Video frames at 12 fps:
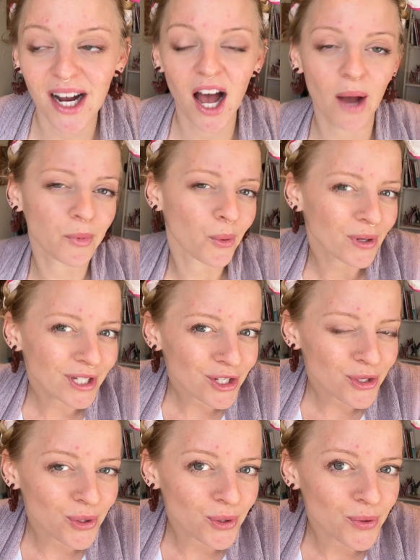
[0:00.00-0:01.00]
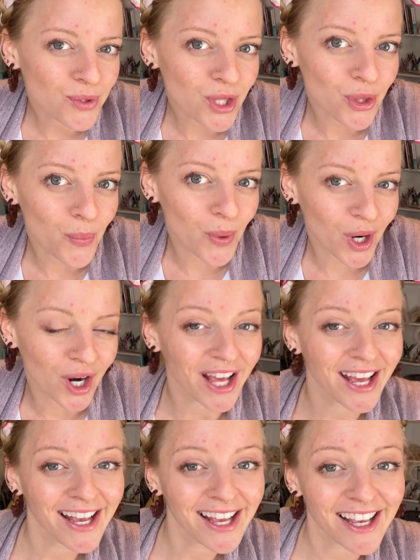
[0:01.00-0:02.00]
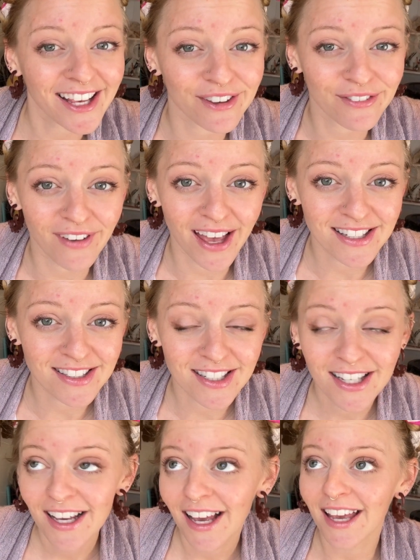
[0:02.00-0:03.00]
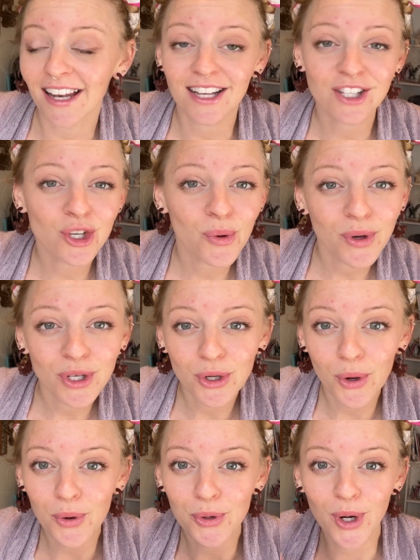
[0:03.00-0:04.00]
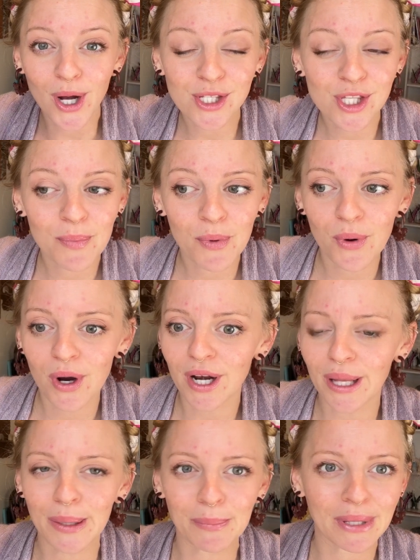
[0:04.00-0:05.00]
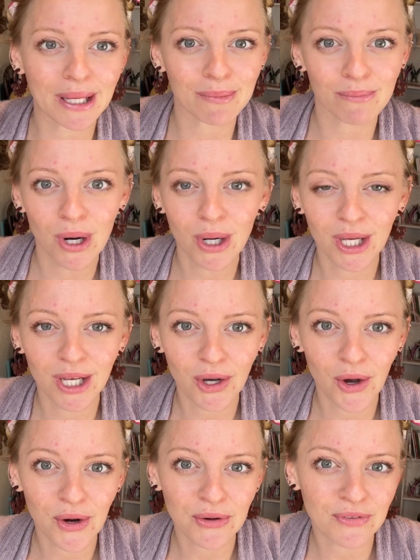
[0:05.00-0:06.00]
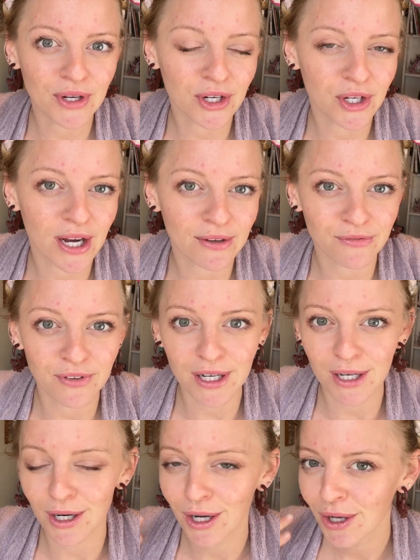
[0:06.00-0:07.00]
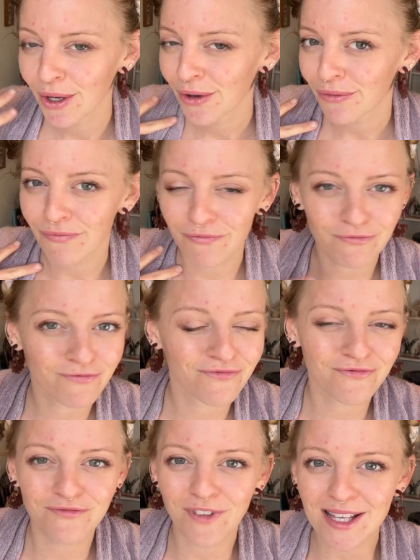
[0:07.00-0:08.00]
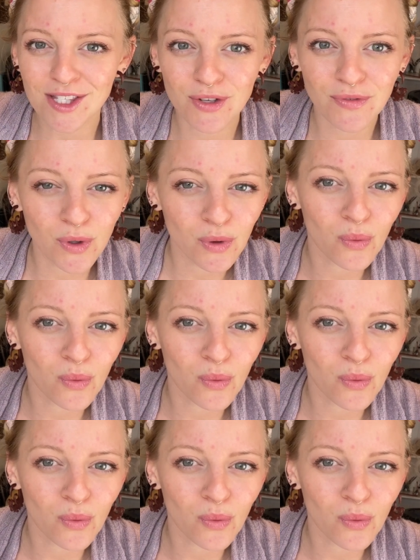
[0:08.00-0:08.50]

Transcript: I'm going to use the word event, and it's going to go across the board and mean market, art fair, craft fair, festival,